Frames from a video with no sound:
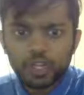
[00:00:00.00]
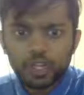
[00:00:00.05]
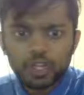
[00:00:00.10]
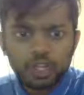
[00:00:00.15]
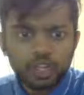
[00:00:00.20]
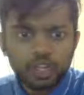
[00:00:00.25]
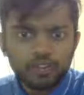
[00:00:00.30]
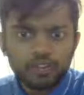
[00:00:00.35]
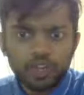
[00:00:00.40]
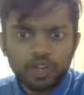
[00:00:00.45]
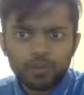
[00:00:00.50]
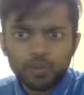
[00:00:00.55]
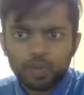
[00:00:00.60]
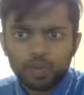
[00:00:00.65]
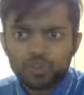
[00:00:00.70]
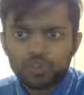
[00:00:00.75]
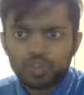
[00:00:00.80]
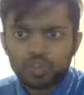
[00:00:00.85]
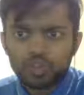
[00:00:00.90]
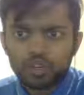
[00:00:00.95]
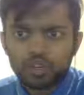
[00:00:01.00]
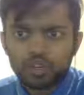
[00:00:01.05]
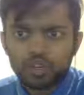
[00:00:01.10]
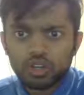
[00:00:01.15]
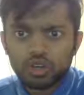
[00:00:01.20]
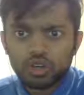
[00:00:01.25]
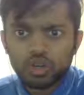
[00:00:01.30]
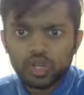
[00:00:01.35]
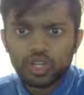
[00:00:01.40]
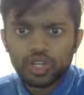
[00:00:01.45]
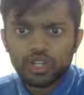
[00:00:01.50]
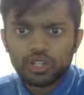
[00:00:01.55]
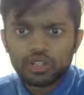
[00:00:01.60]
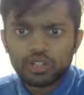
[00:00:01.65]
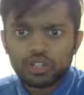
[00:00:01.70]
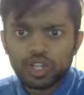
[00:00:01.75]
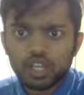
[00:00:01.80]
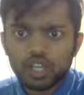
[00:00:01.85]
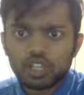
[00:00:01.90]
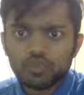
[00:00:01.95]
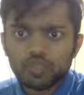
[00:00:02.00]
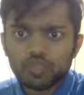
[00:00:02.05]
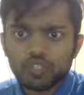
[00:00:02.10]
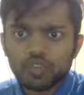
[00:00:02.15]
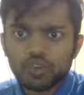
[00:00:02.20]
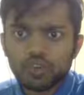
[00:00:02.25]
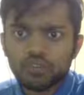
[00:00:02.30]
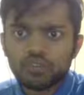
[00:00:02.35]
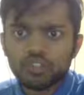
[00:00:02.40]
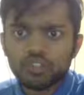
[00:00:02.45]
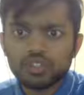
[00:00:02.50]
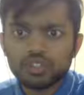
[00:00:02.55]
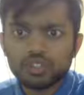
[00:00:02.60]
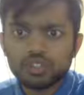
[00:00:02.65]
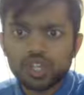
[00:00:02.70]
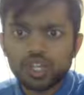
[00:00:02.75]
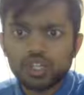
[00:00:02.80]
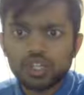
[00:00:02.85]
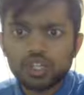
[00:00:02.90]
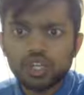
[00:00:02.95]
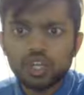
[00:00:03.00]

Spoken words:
If I'm not wrong, Ole did say in his press conference that